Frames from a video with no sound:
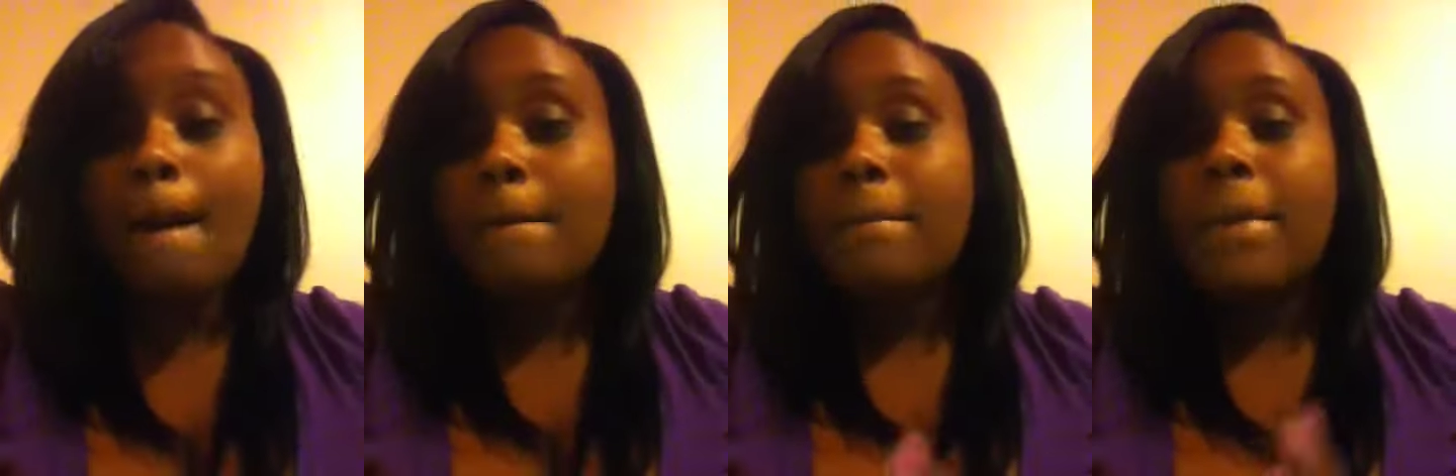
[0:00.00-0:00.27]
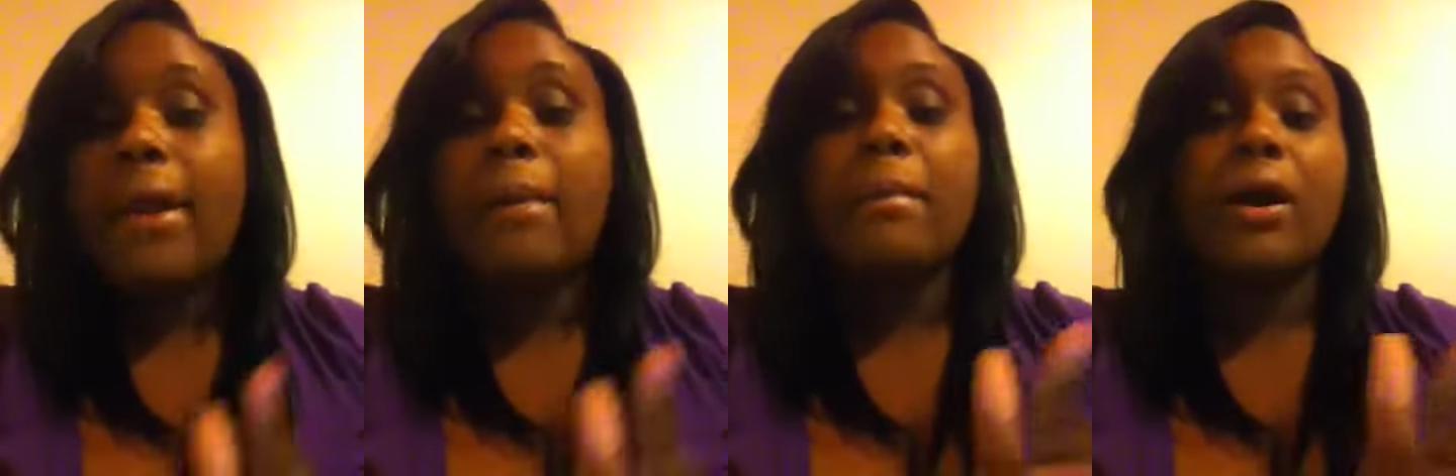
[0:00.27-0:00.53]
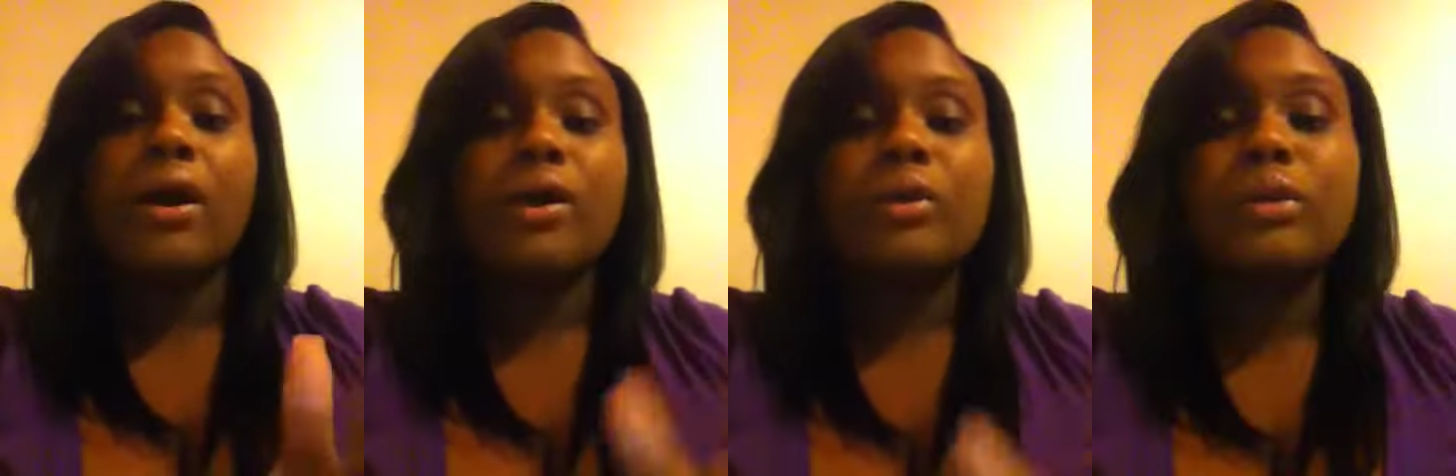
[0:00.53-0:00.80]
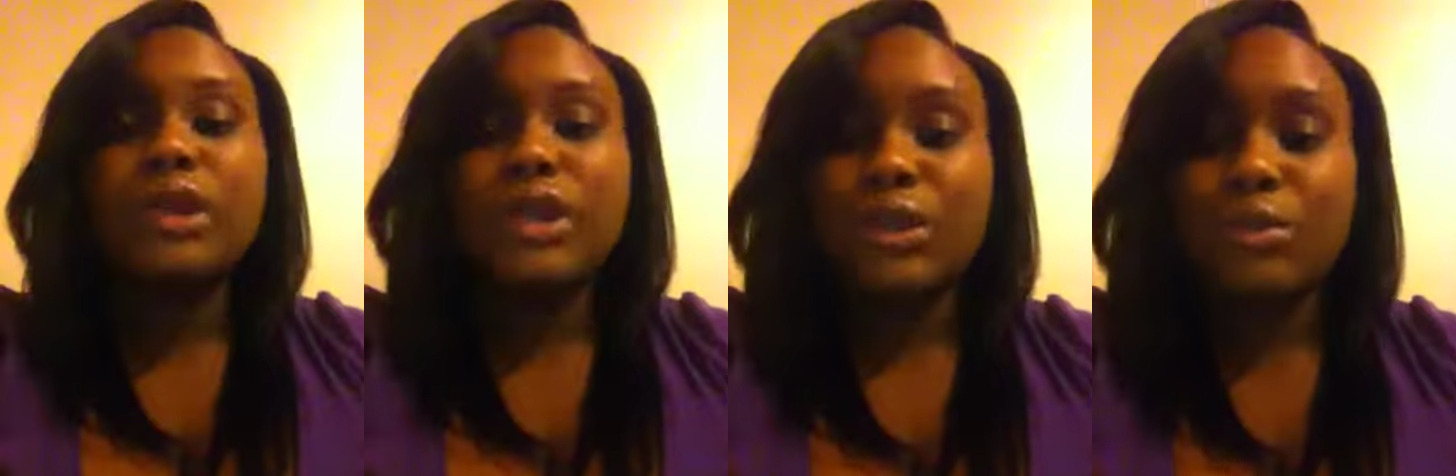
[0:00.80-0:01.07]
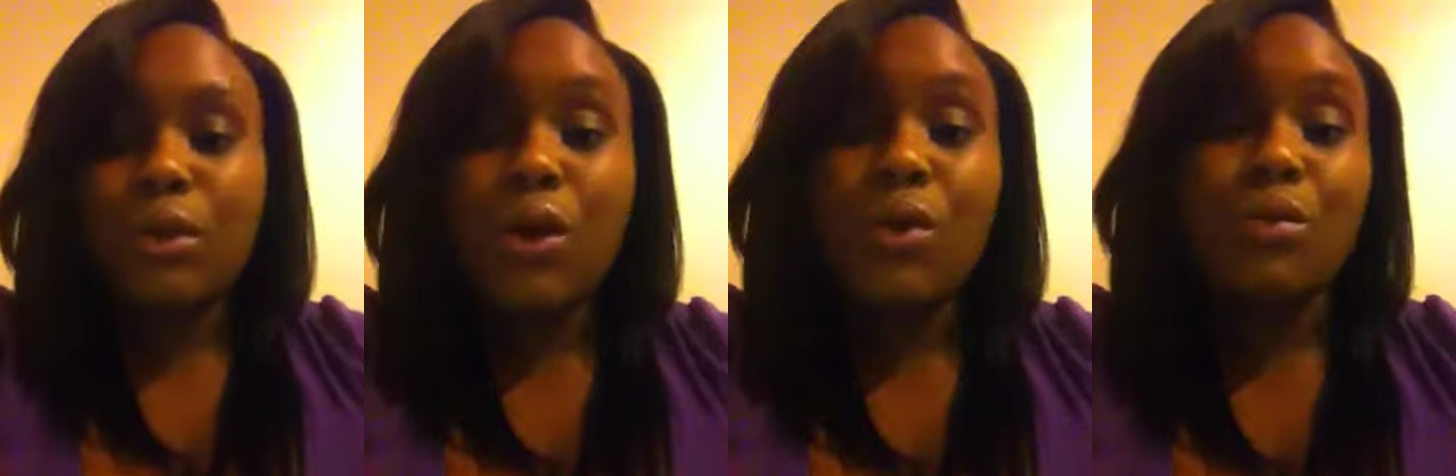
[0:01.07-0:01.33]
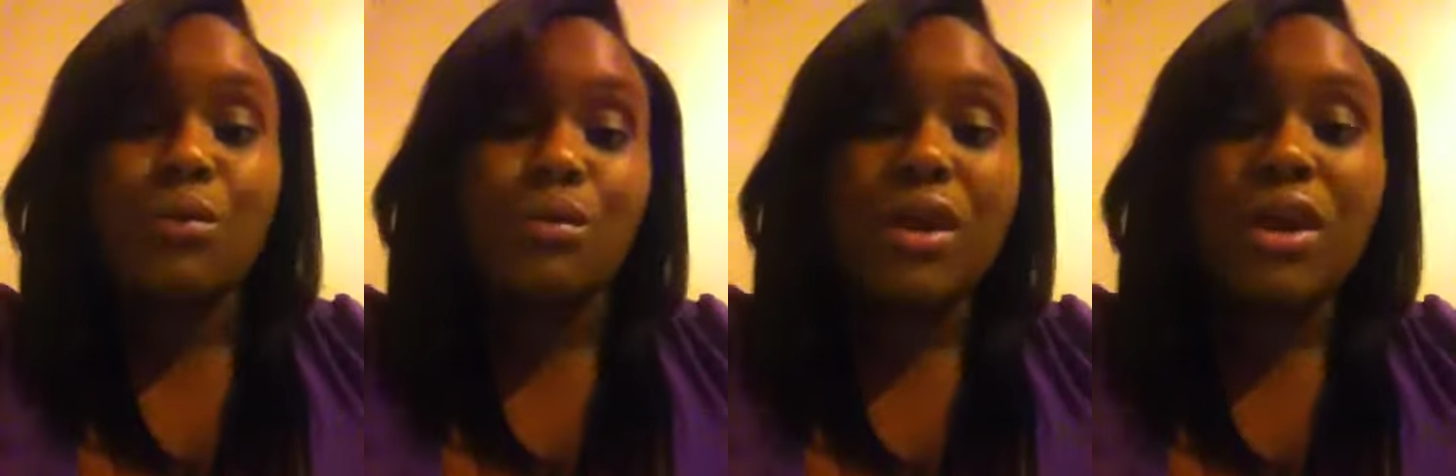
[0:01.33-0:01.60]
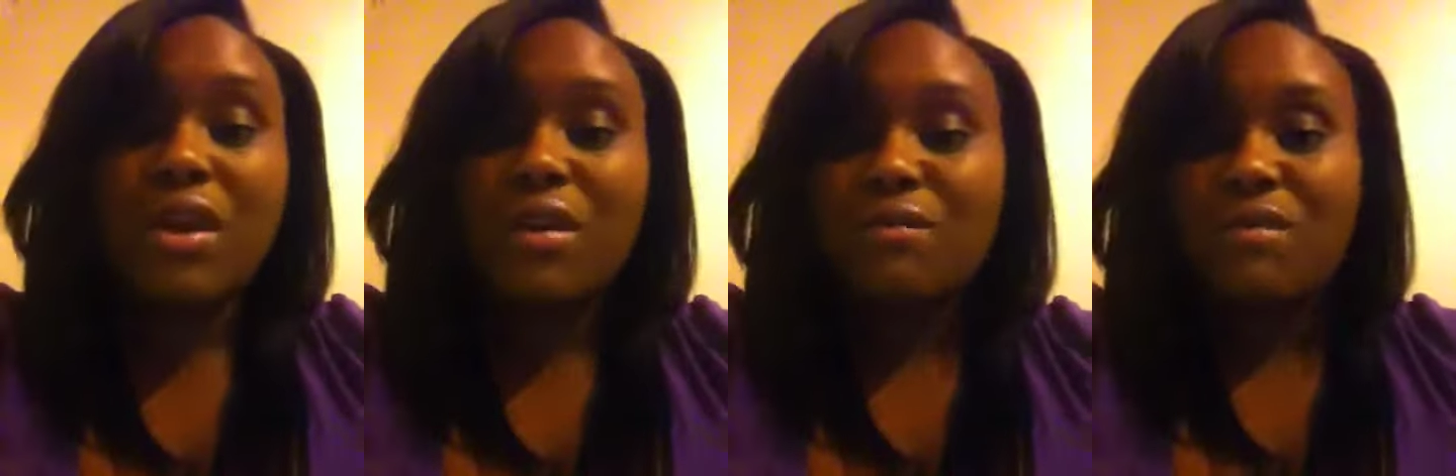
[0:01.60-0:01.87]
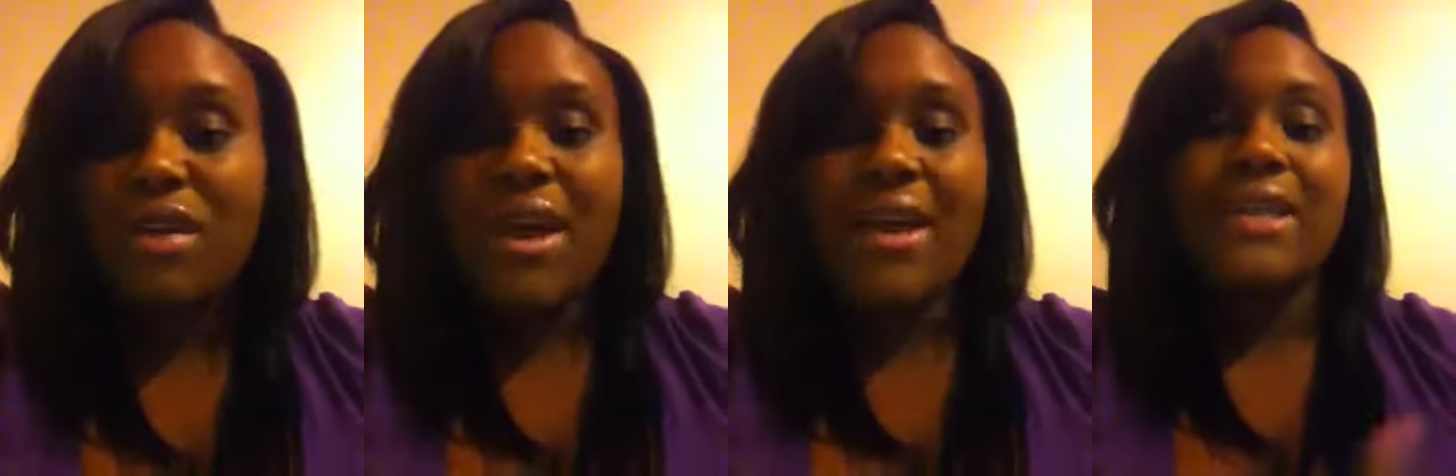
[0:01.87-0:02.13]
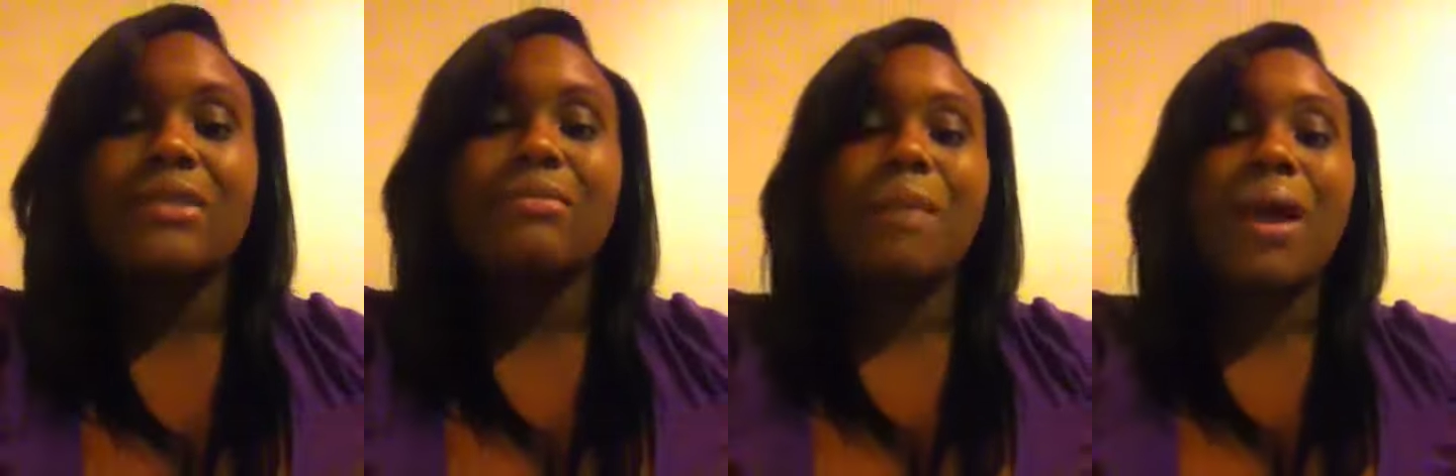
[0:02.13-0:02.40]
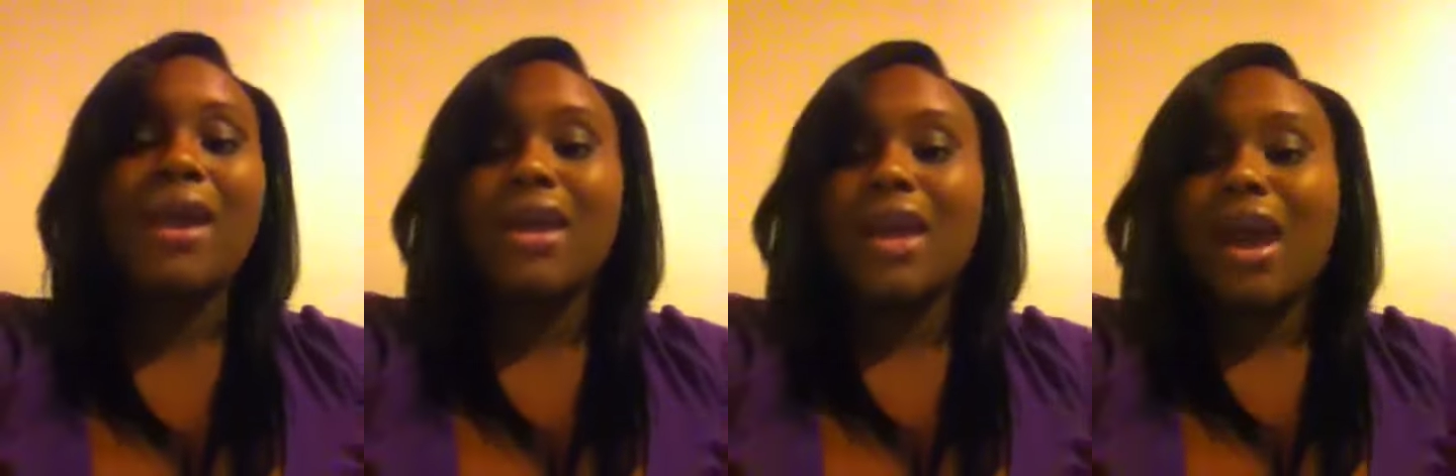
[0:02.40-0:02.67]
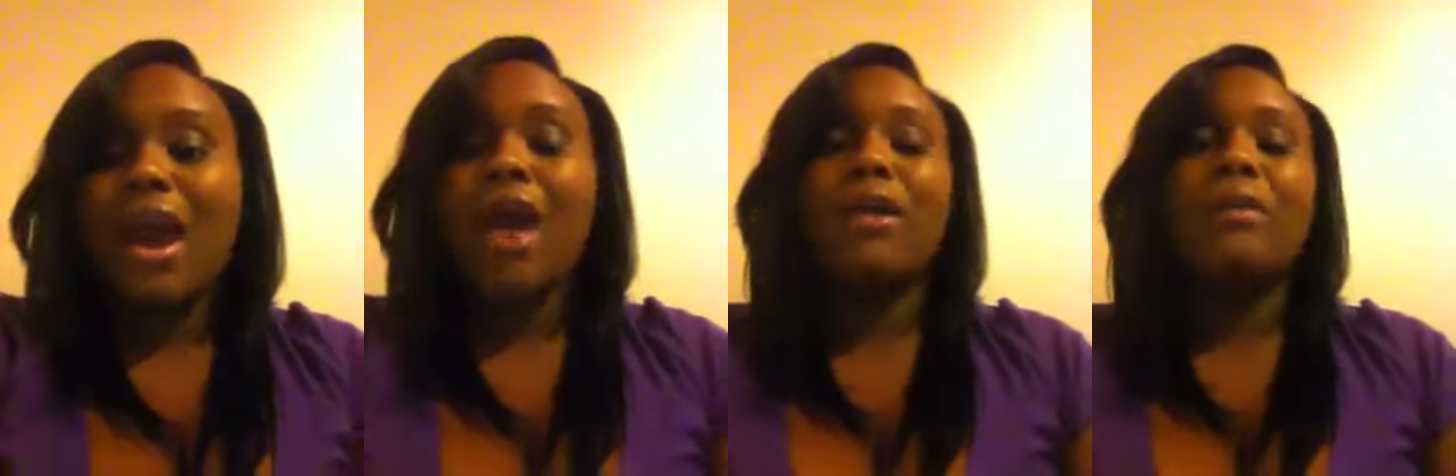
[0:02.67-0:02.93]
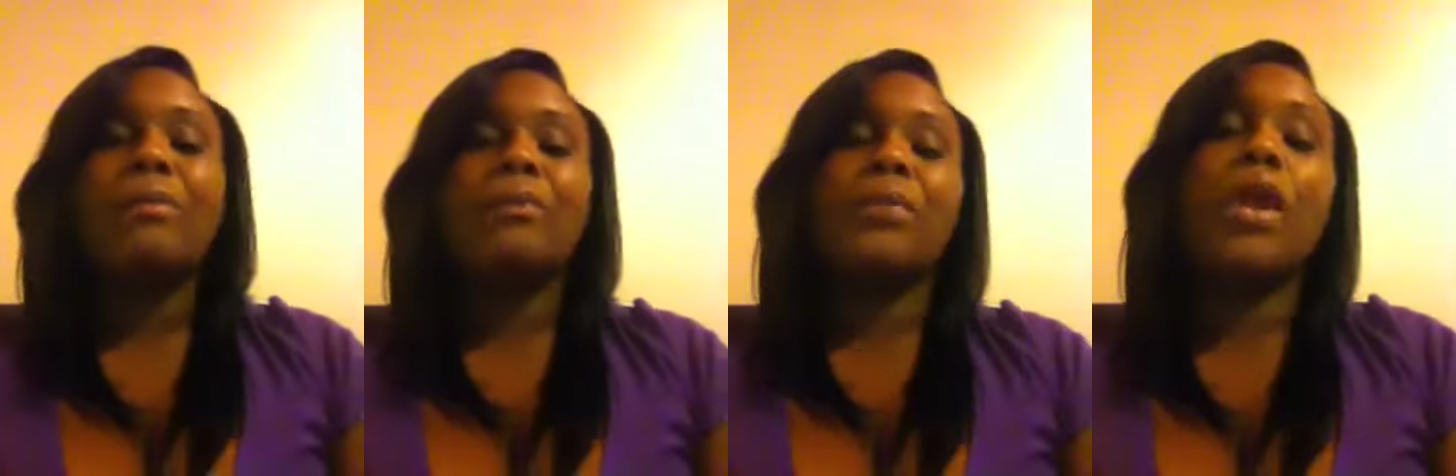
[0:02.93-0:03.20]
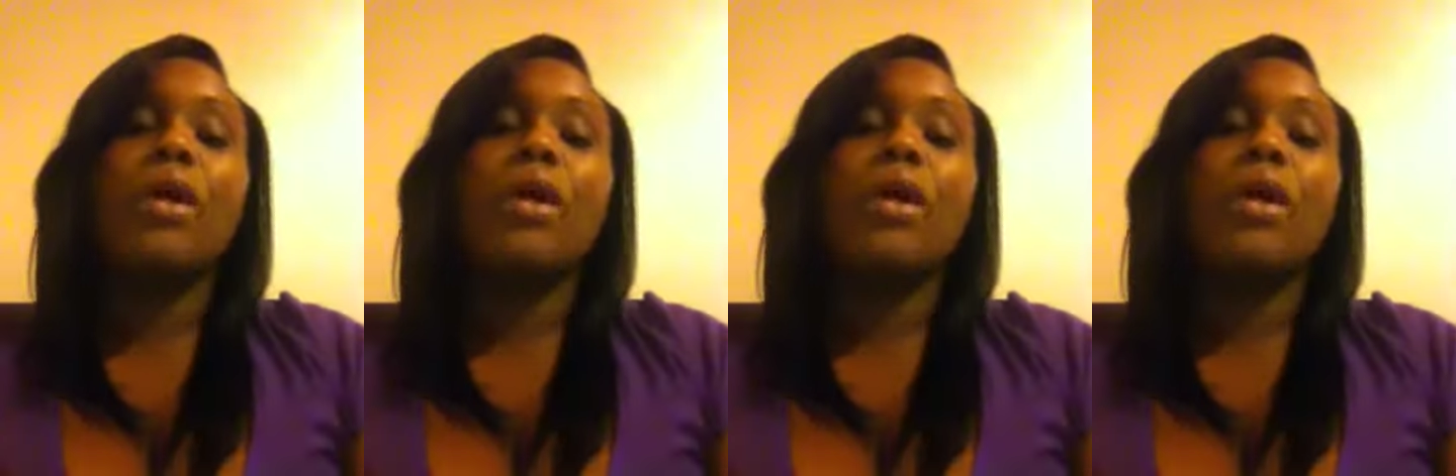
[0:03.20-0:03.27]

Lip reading: Make my coochie squirt real fast. Make it hurt.